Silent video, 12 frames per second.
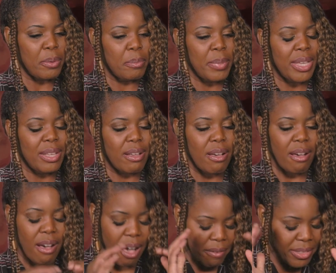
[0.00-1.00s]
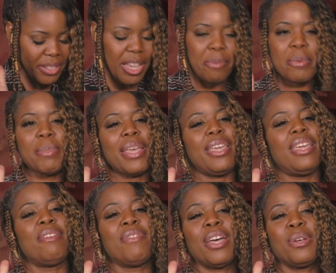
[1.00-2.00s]
But off the top of my
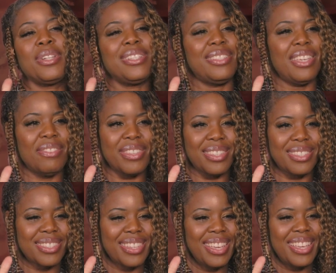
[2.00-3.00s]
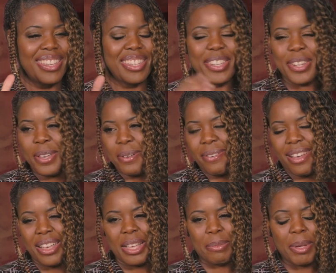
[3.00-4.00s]
head, Viola Davis,
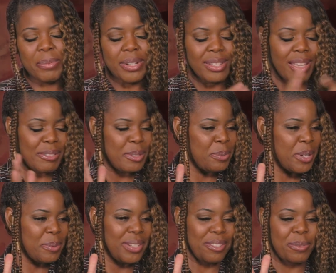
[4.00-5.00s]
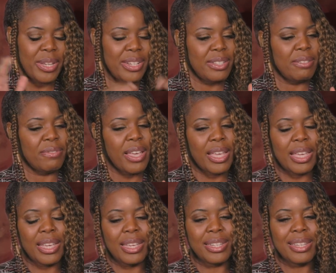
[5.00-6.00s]
I would love to work with Loretta
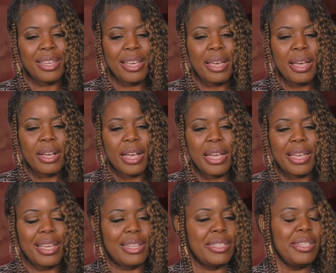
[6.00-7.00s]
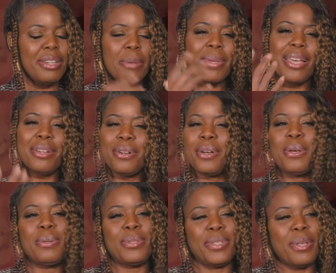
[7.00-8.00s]
Devine. And, kind of
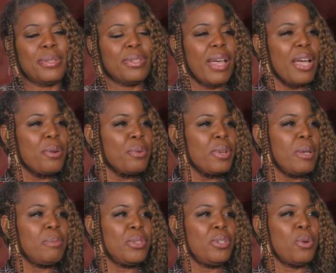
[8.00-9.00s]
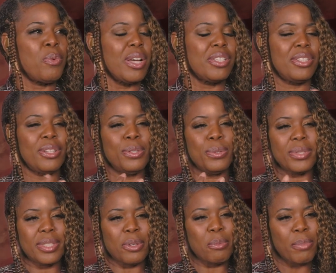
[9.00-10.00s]
old soul. So I grew up, watching the
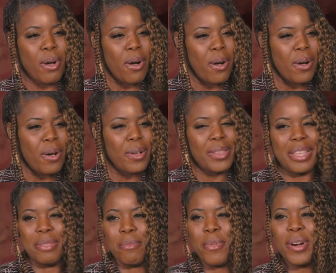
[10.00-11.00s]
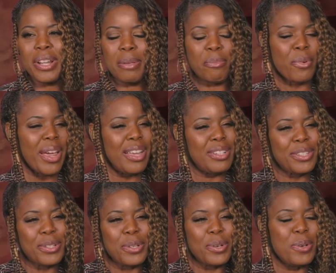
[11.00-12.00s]
Lucille Ball and Marlon
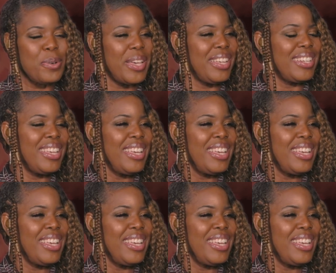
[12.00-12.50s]
Brando and,